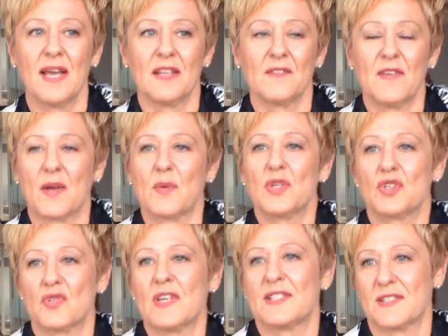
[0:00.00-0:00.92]
and the fact we
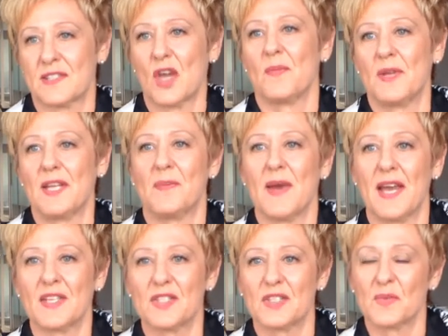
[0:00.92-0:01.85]
treat so many
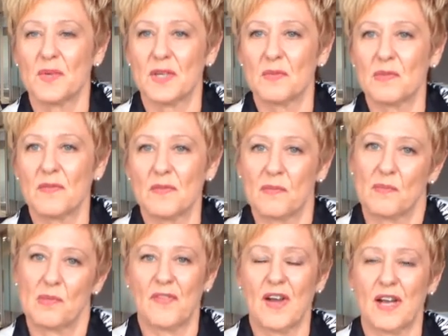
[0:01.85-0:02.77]
patients, we can
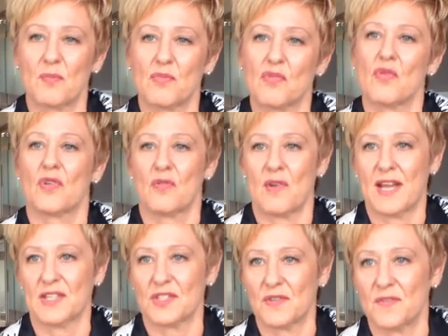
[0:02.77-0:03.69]
provide a broader
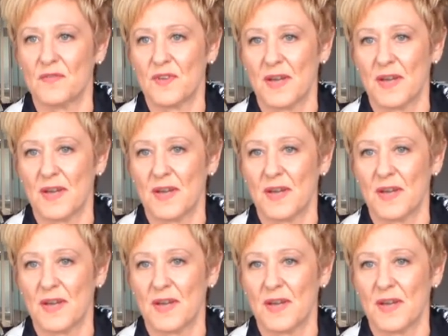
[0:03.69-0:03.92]
range of